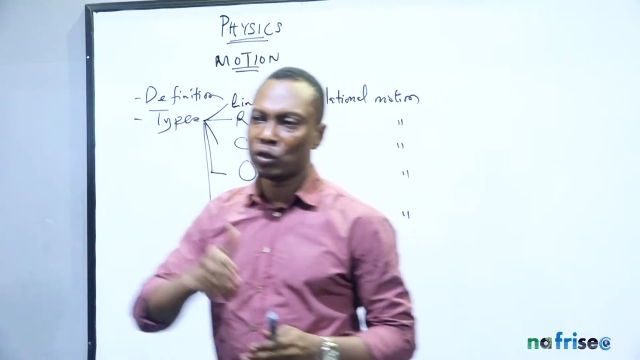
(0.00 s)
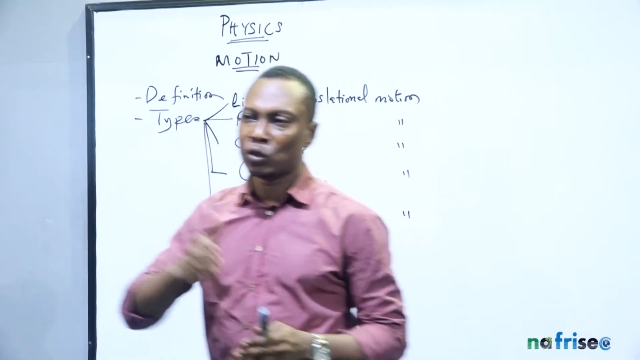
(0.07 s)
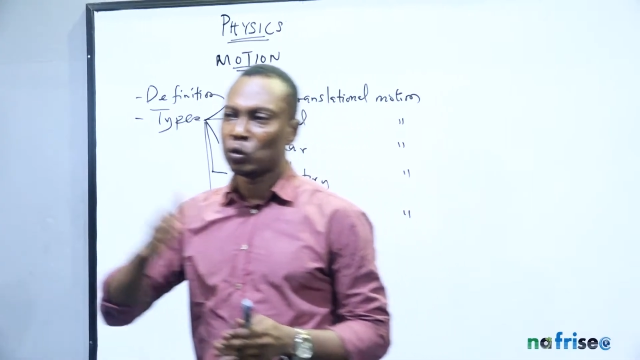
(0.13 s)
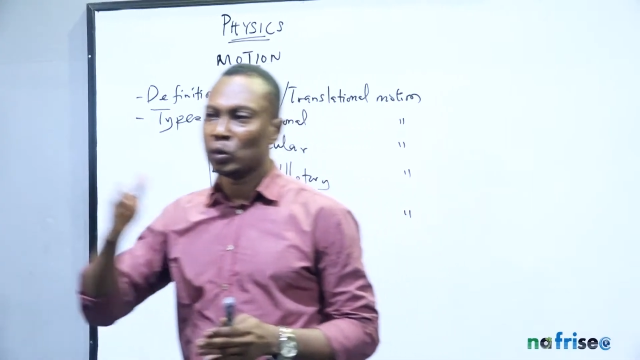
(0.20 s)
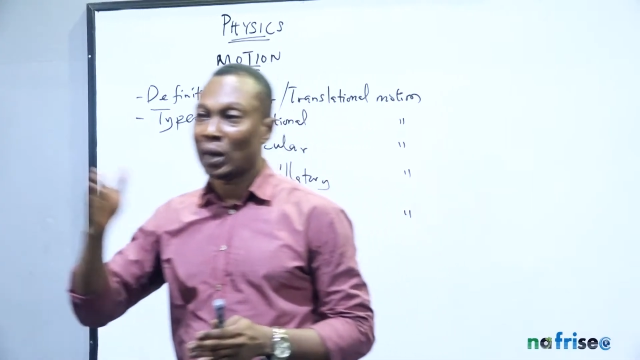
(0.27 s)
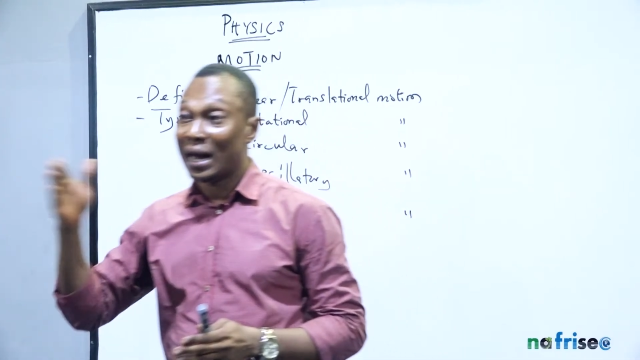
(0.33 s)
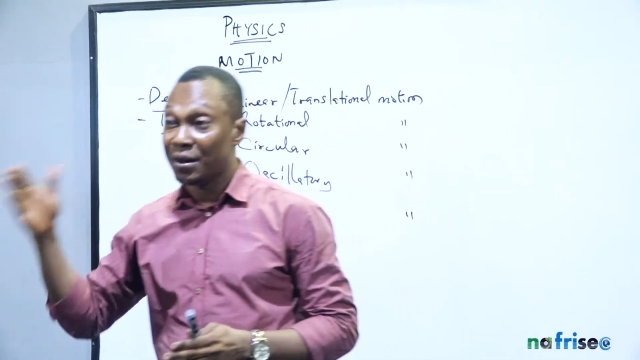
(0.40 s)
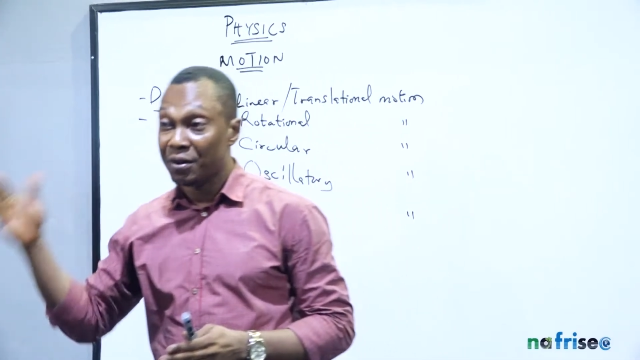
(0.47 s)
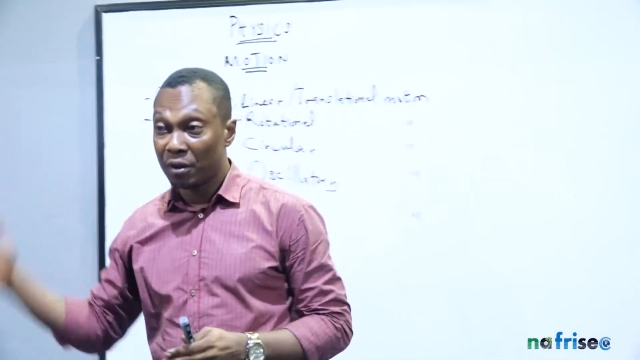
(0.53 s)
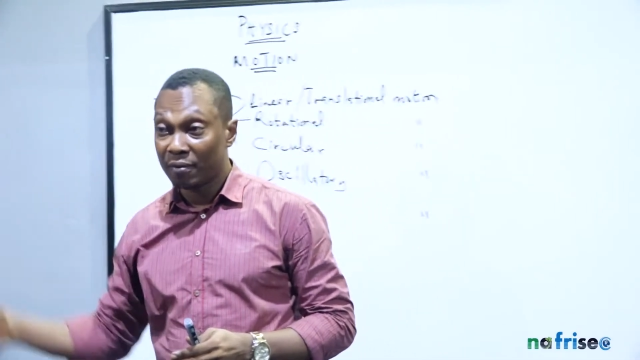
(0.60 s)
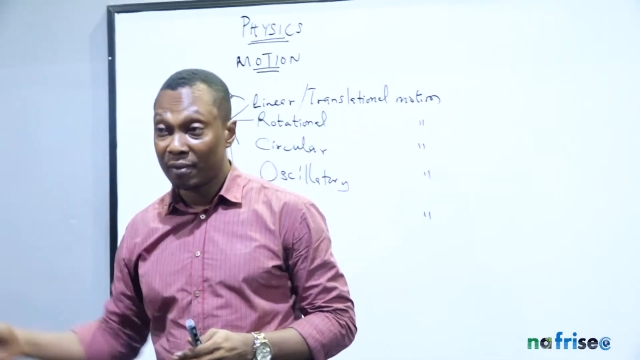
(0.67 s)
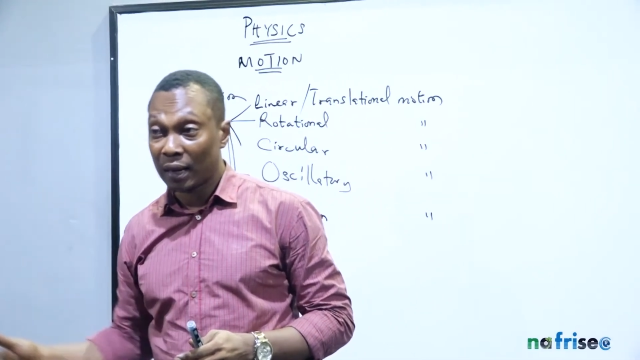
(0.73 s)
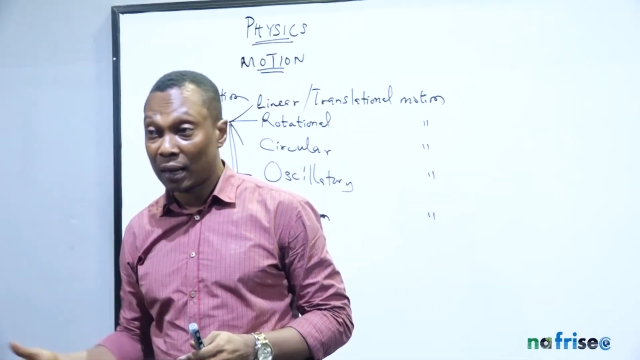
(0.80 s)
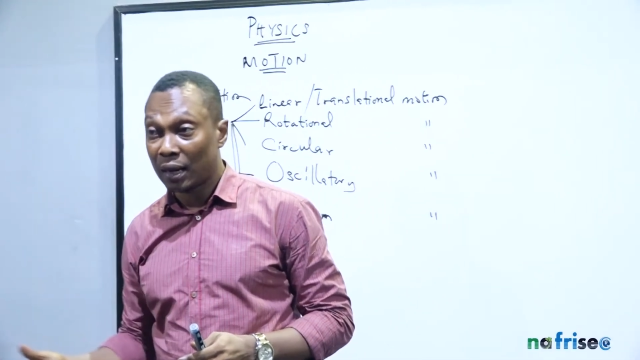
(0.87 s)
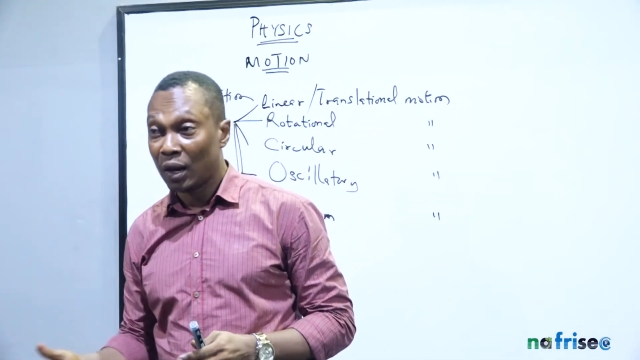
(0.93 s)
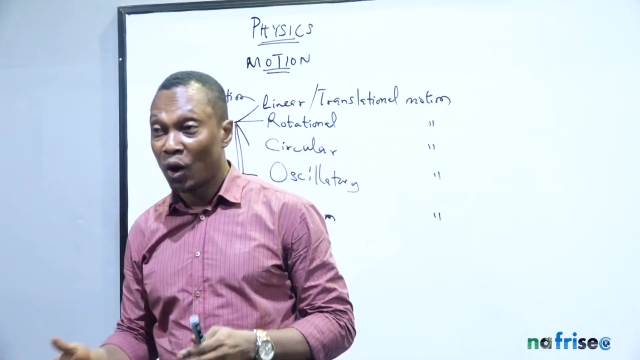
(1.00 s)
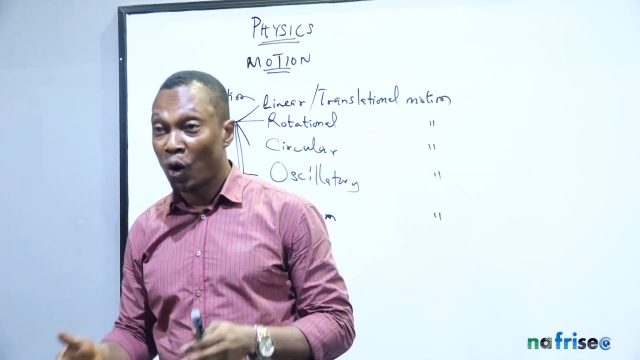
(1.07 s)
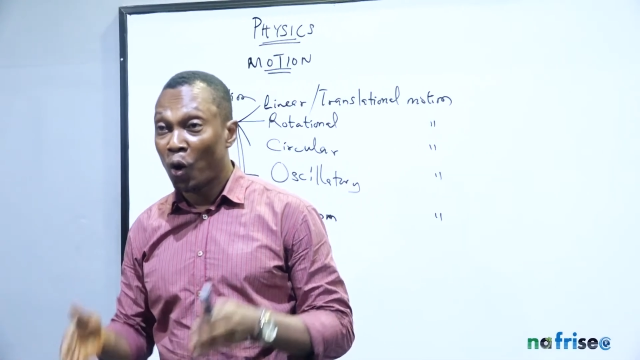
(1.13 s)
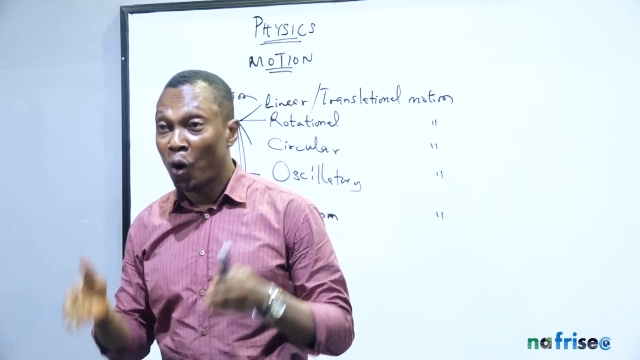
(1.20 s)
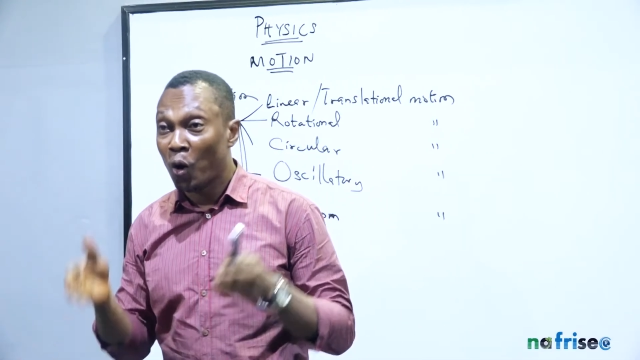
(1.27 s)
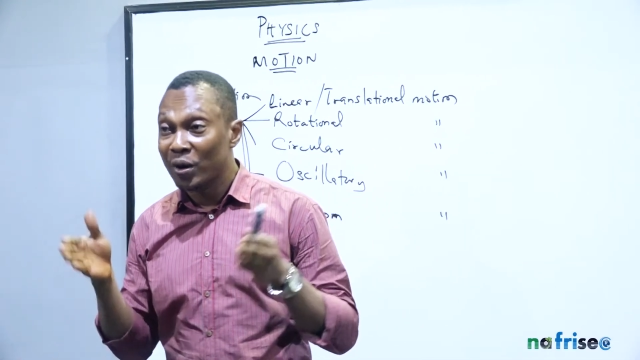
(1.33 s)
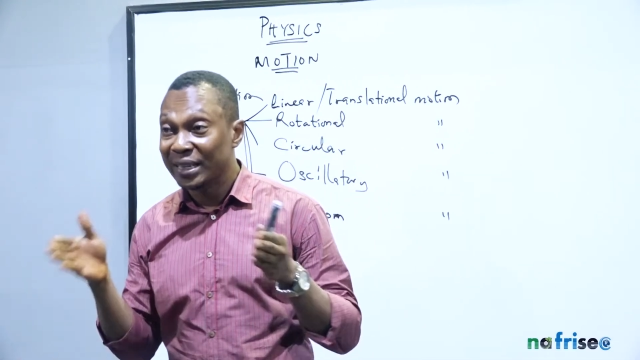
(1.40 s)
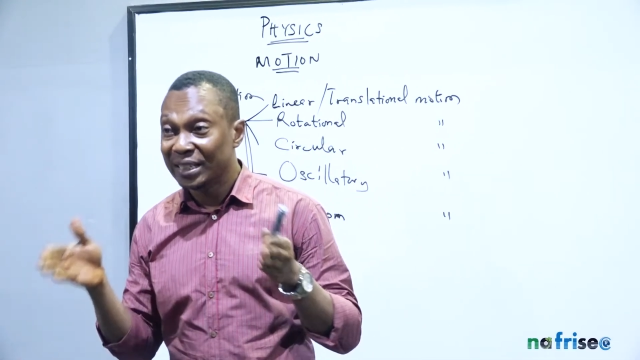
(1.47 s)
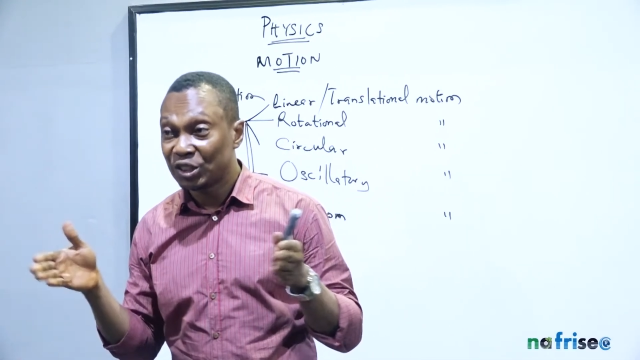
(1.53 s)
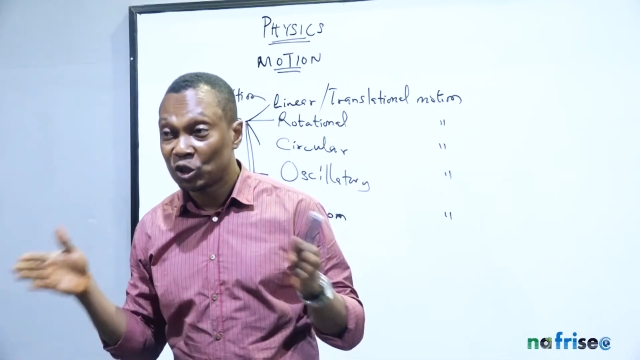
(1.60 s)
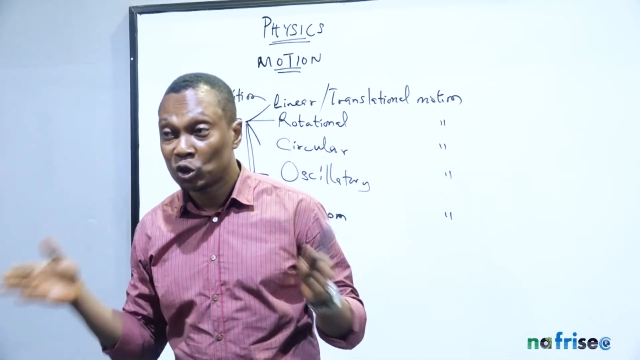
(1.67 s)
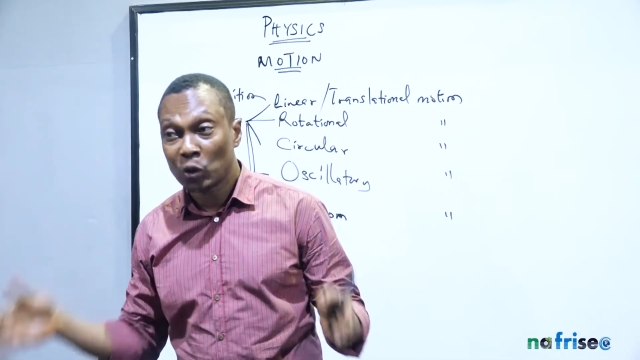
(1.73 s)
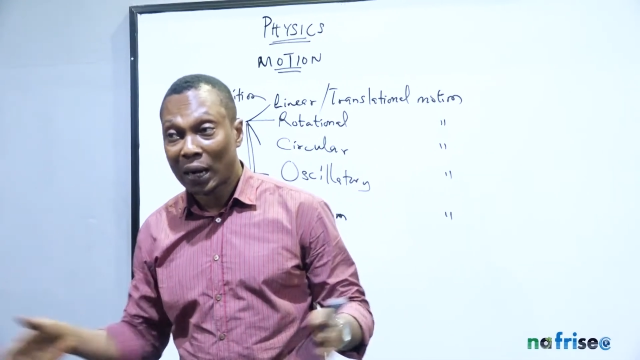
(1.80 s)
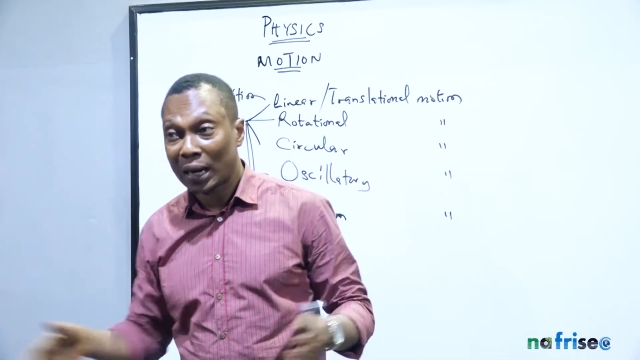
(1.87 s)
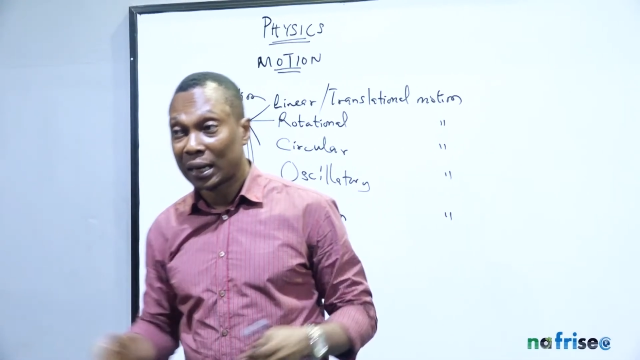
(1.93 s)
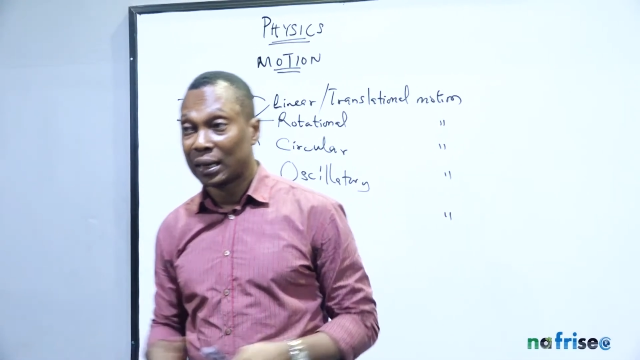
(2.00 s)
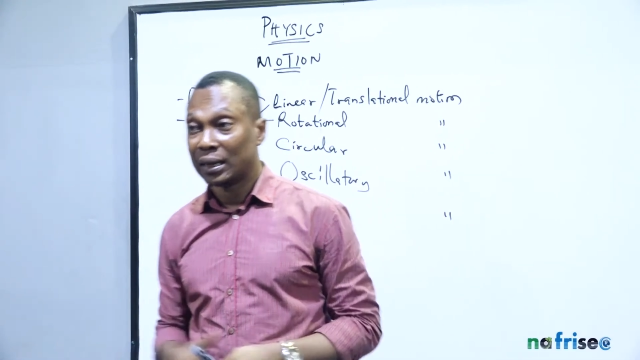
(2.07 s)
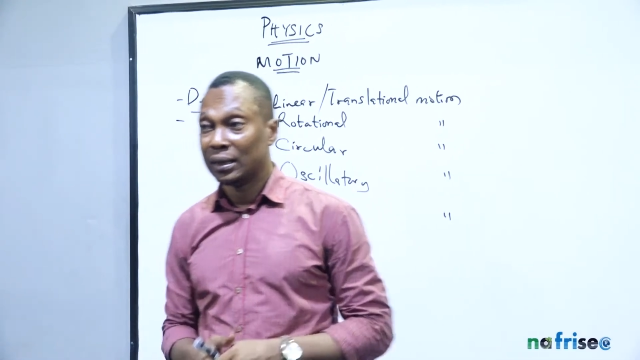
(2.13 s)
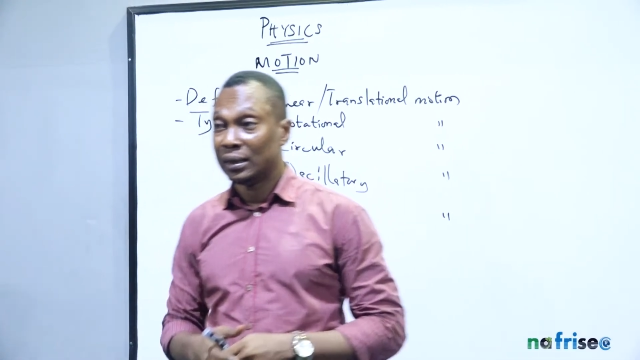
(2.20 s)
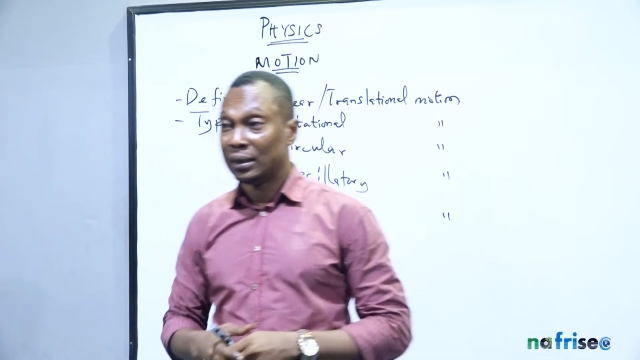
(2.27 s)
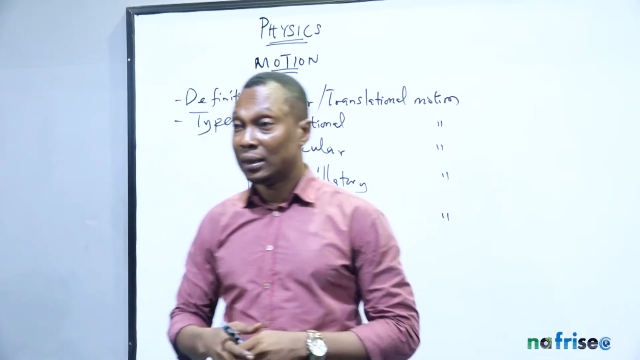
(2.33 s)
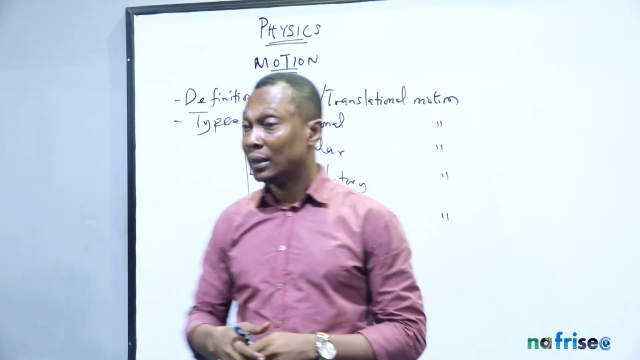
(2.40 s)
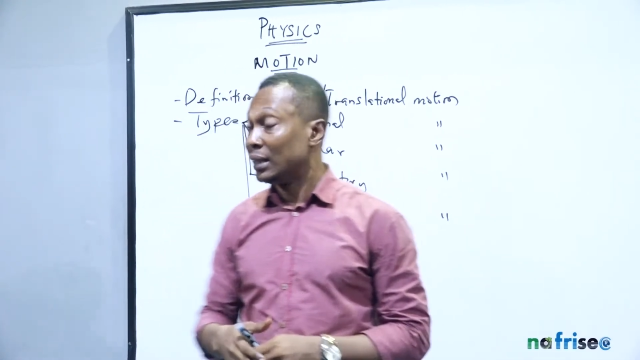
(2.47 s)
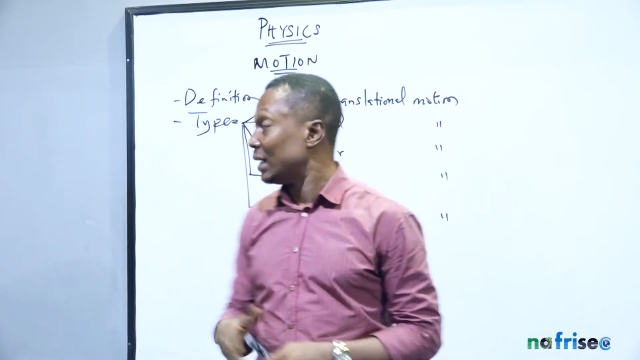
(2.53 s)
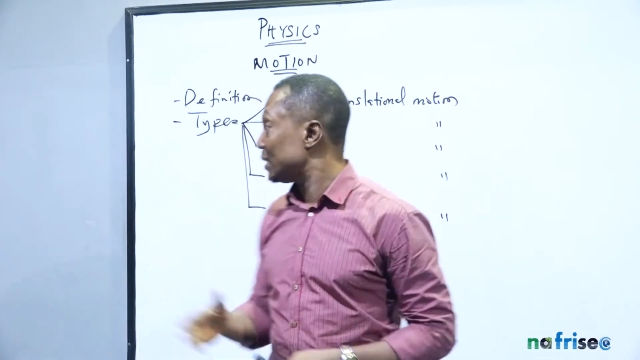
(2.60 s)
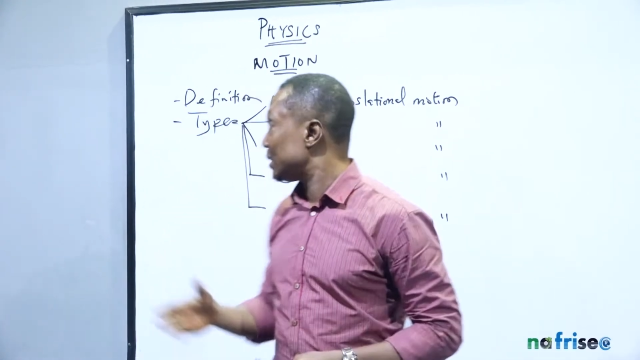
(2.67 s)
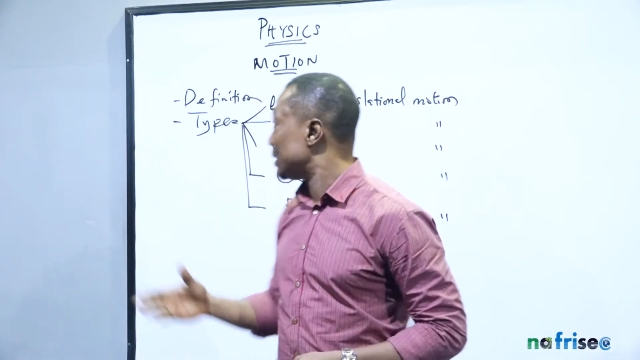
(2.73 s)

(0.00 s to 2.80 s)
to another on its track? That's